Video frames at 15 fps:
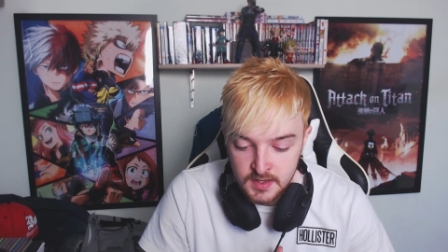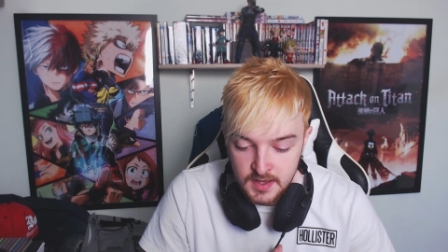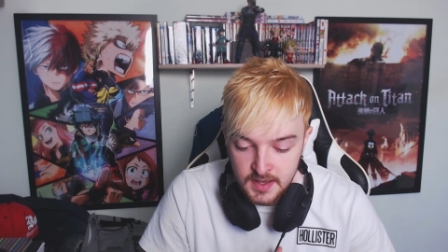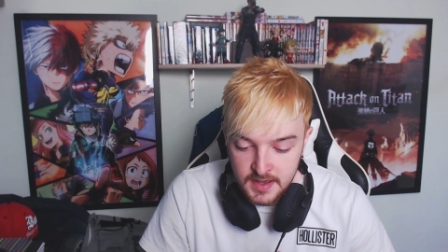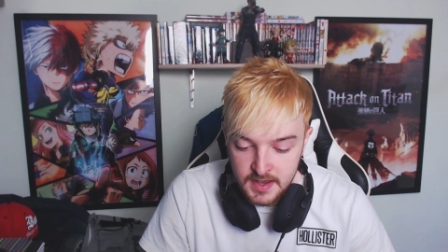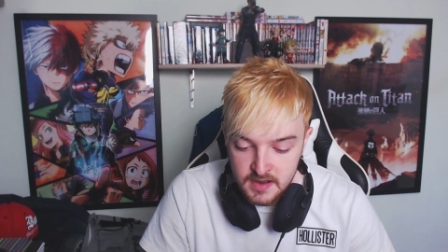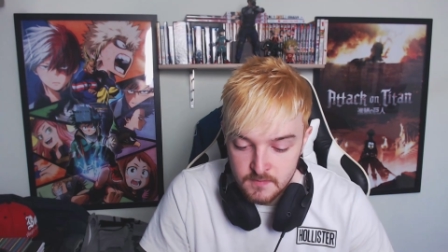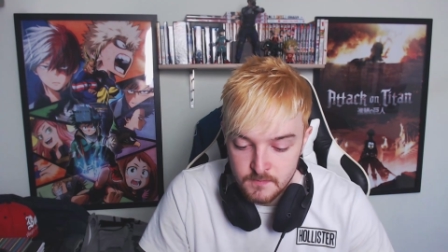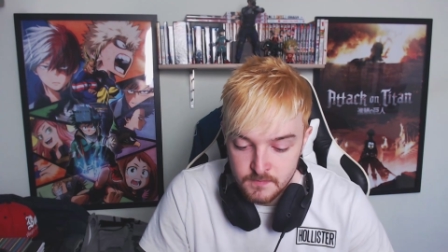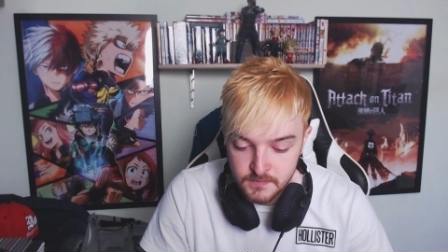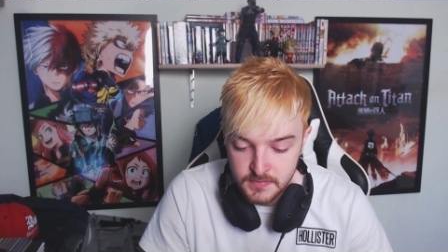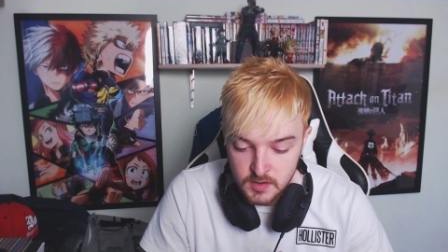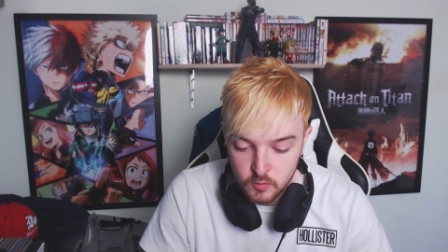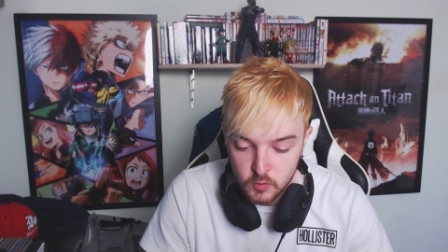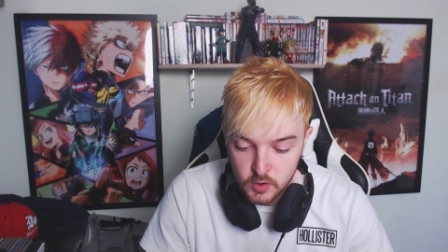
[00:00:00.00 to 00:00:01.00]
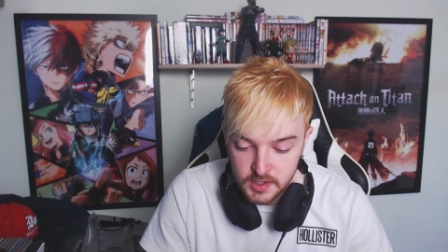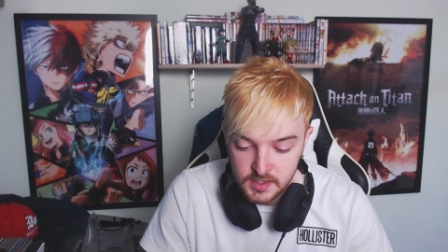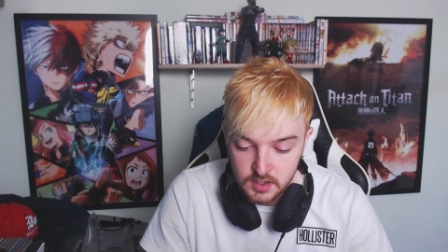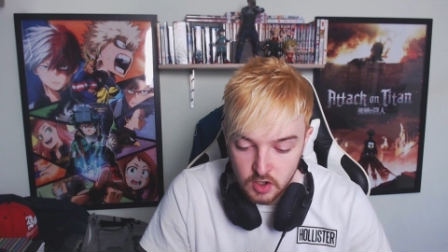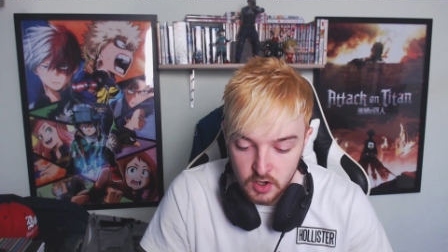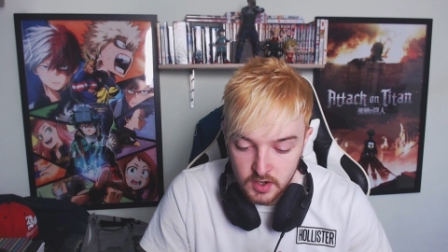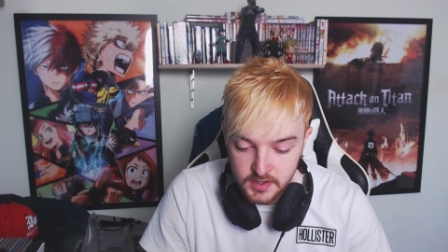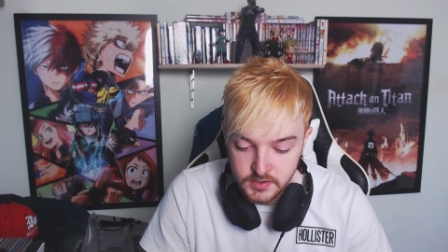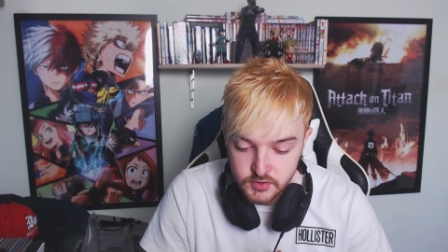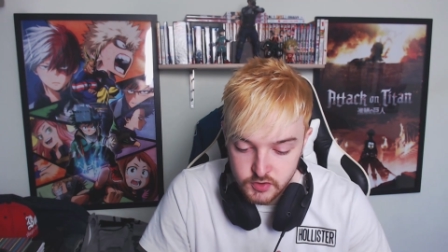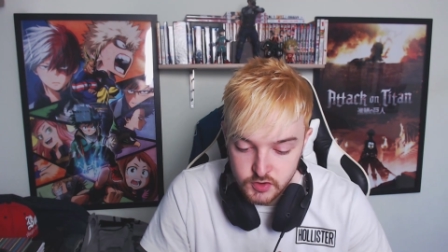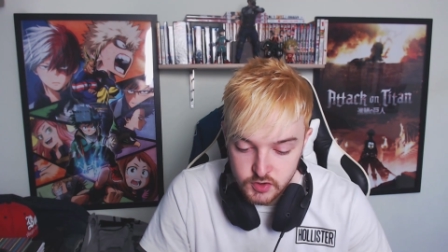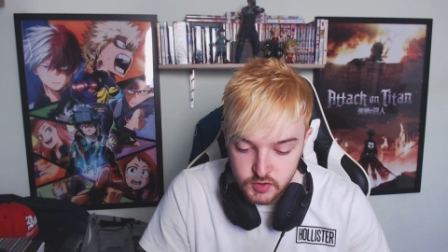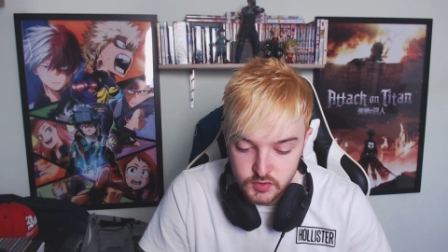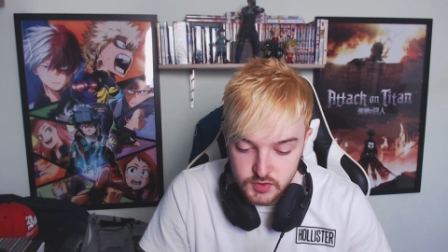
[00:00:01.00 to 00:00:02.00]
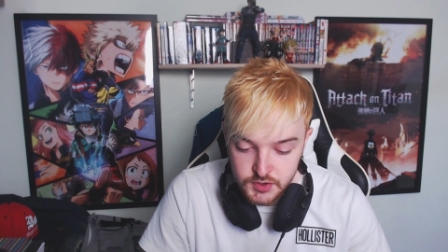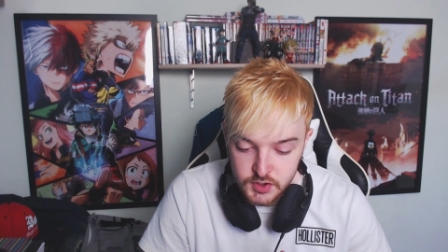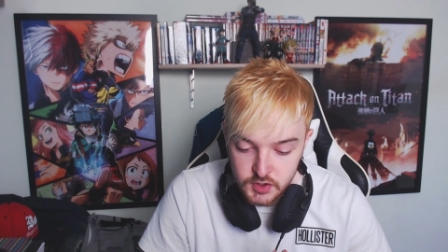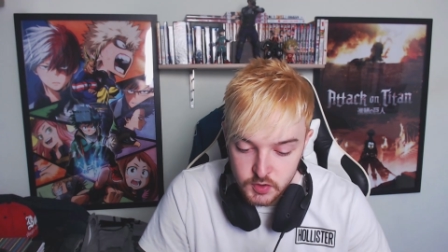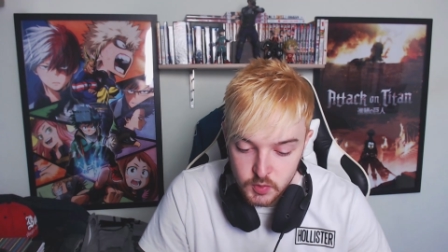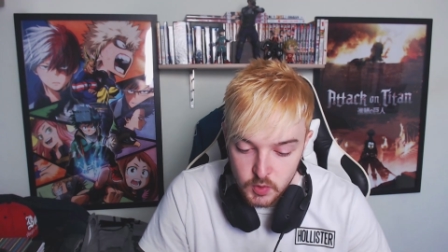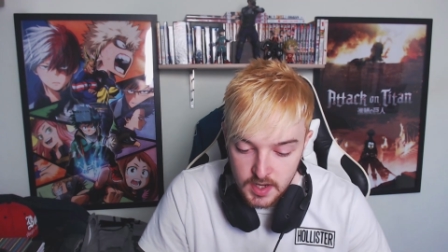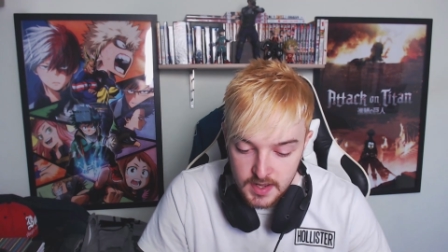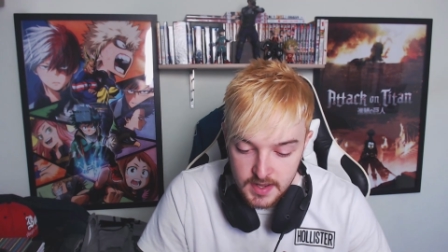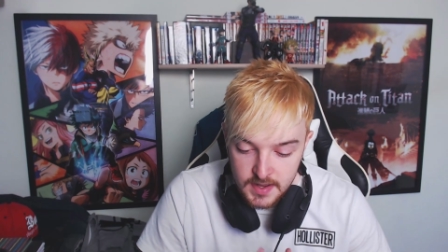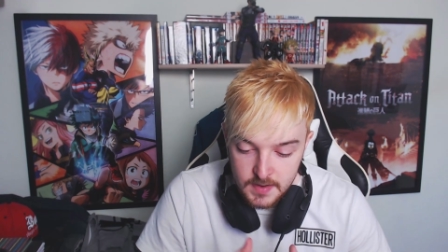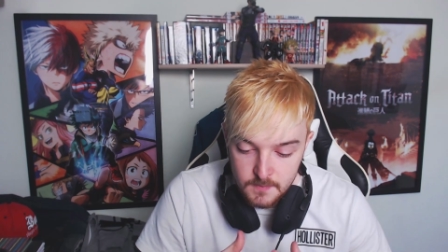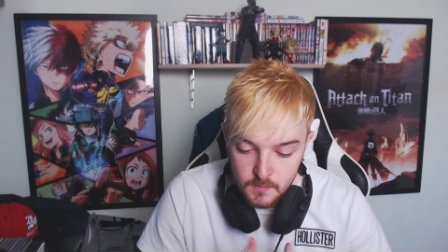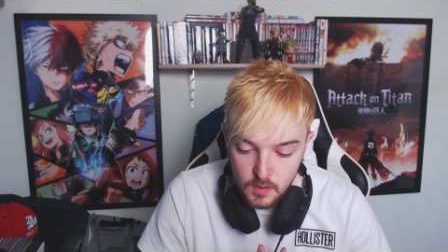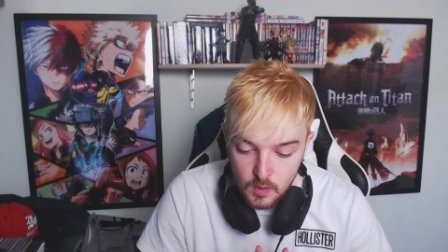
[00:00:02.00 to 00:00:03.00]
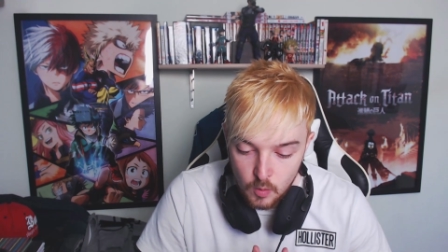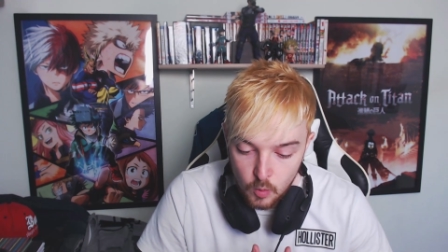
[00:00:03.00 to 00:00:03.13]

um, we got introduced to um,